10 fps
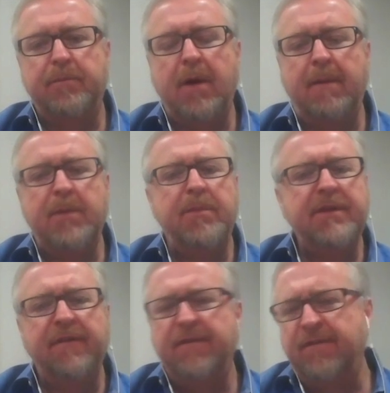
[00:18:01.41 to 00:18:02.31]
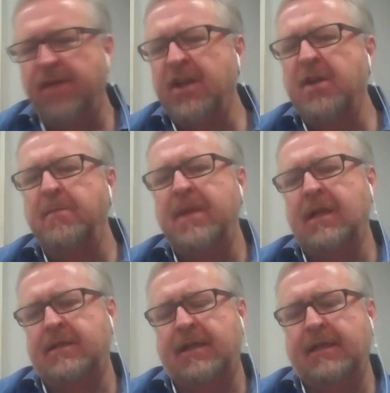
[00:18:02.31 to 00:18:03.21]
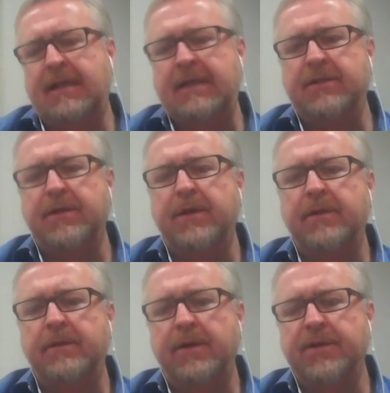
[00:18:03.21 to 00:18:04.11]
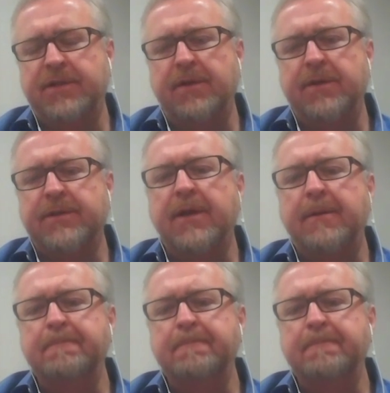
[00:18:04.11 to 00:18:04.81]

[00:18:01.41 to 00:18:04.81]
problem, but the fundamental techniques are still the same.